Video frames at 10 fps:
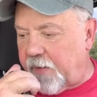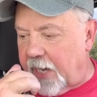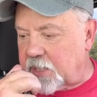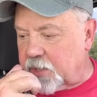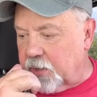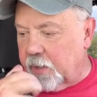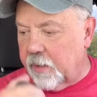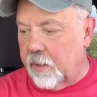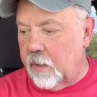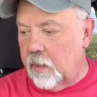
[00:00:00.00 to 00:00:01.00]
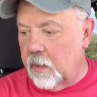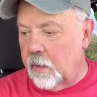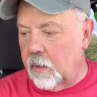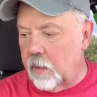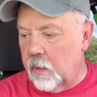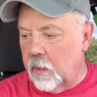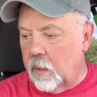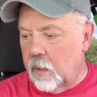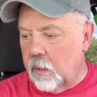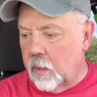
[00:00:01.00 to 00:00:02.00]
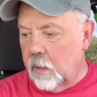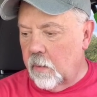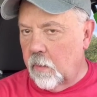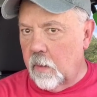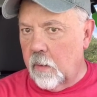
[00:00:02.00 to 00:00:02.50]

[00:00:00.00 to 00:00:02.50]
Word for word: Oscar. Uh, Kilo four?